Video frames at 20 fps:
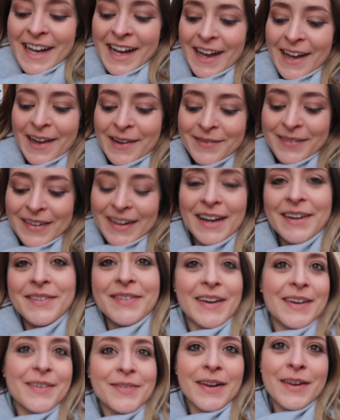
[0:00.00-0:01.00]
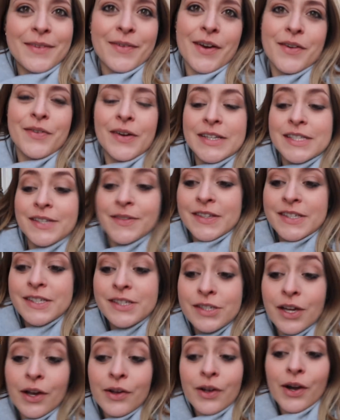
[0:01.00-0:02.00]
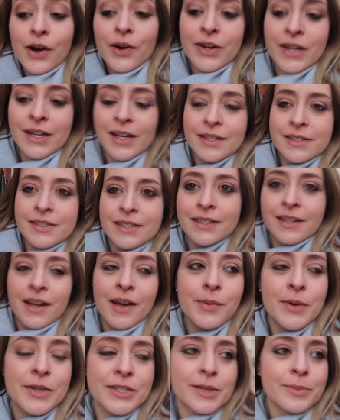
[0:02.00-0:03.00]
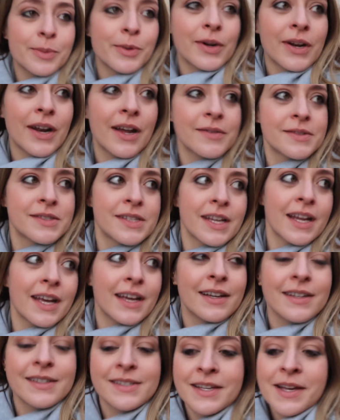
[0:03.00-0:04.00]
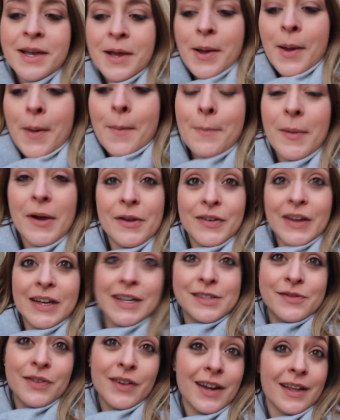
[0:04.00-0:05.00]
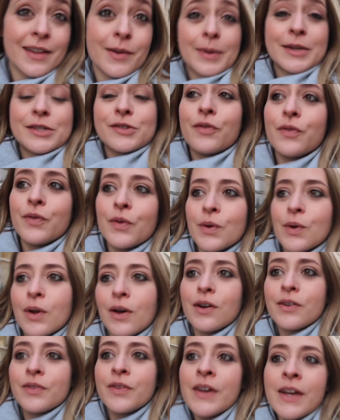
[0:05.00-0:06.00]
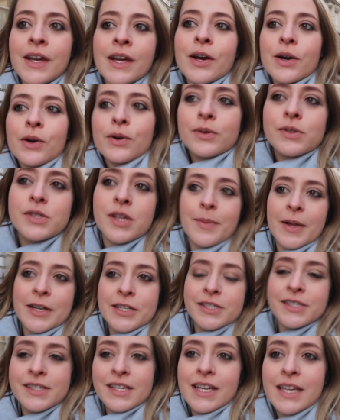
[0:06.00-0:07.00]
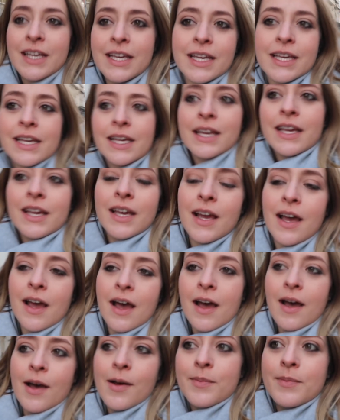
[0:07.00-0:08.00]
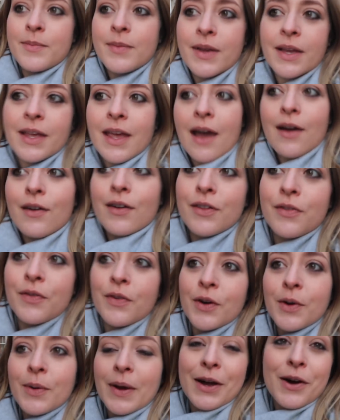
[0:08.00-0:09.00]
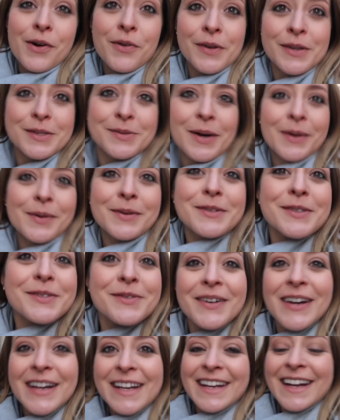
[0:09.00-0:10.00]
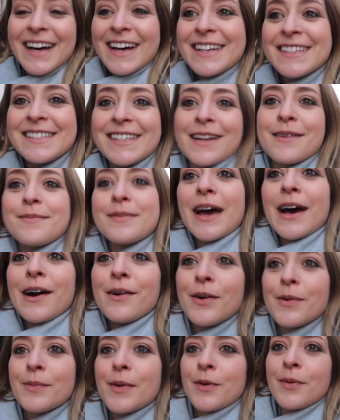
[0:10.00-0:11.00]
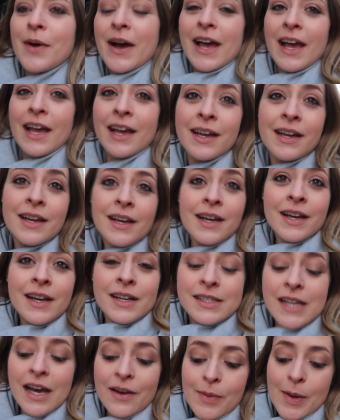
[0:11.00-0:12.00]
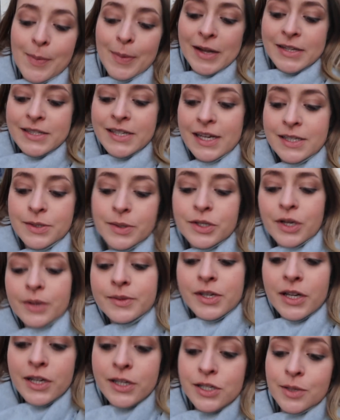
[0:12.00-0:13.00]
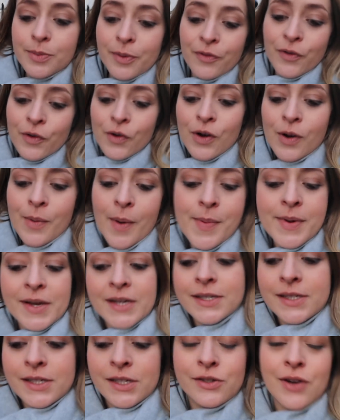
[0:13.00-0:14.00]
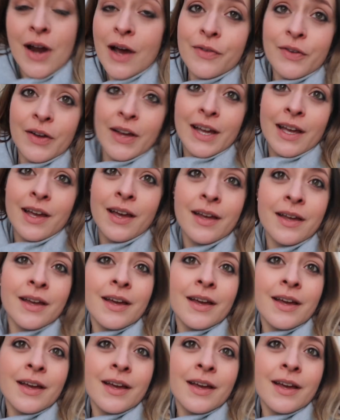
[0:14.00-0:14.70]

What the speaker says: Love it, feeling very festive. It's so cold in London. I wish I'd bought gloves today because my fingers feel like they're about to fall off. Also managed to see Gareth for a quick coffee as well, which was really nice. And I'm now on my way to have my blood test, which I was gonna do before, but because of the traffic,